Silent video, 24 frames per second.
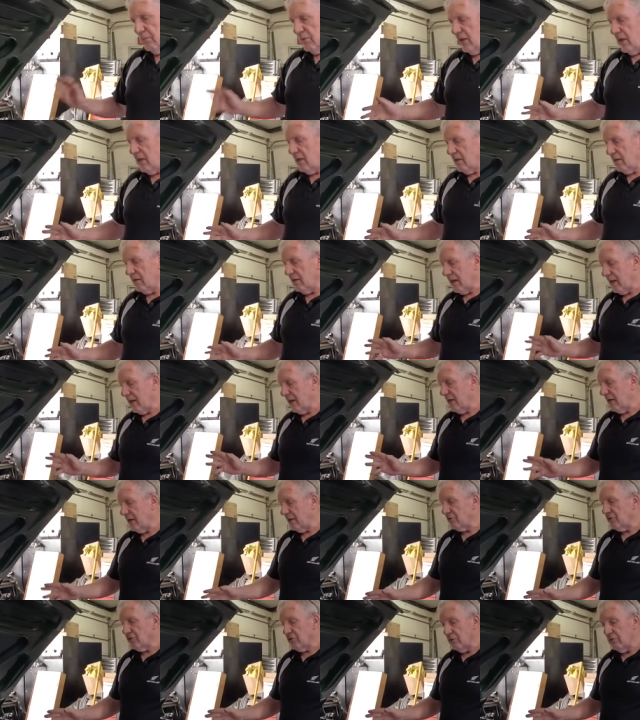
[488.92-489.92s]
yeah,
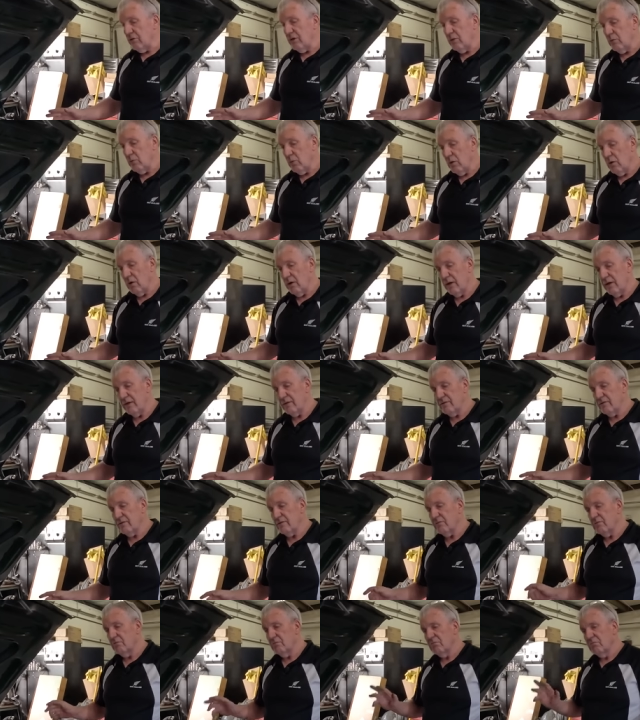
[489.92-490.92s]
uh, tuning
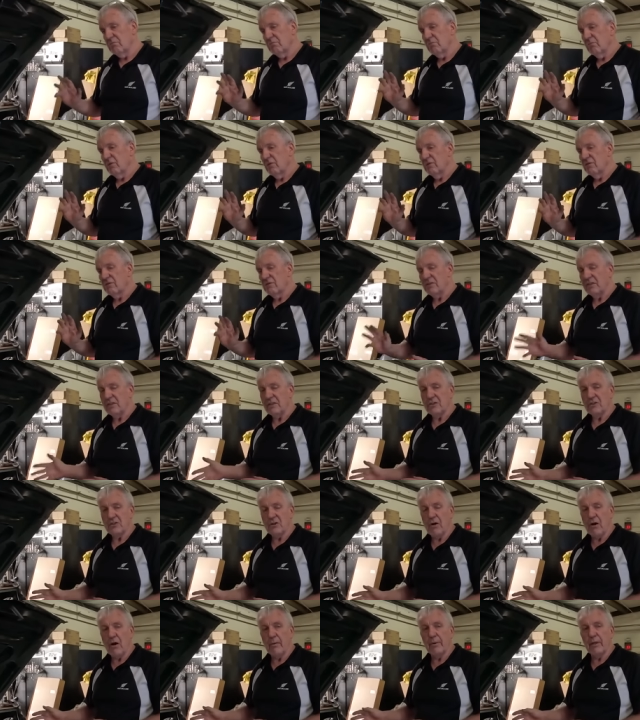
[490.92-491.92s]
wise, set the
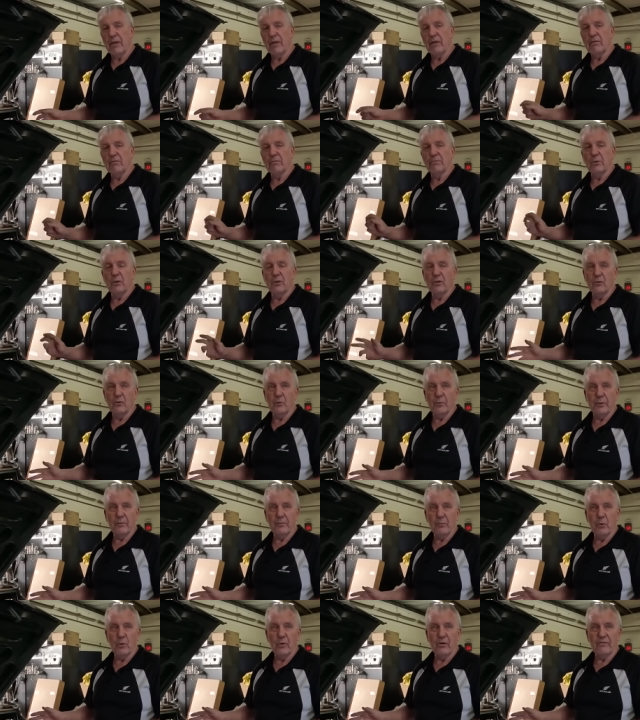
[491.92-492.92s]
timing, put a little
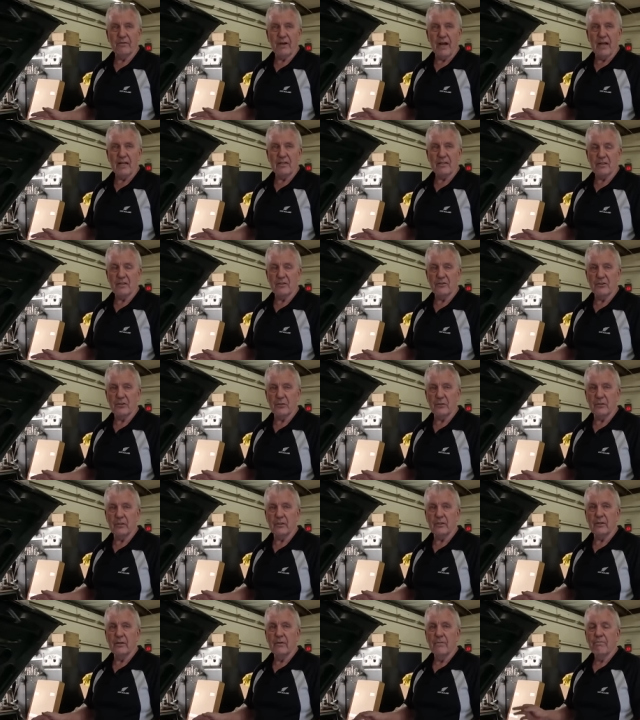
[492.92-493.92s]
bit more advance into
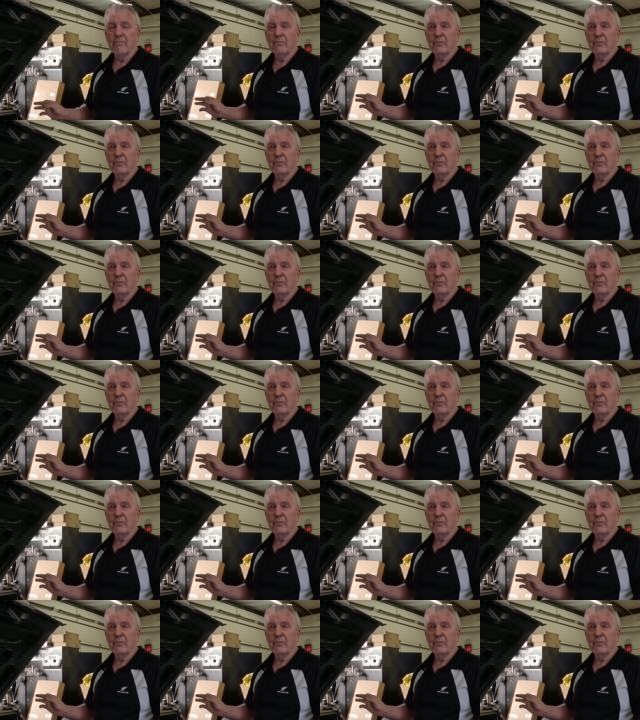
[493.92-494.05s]
it.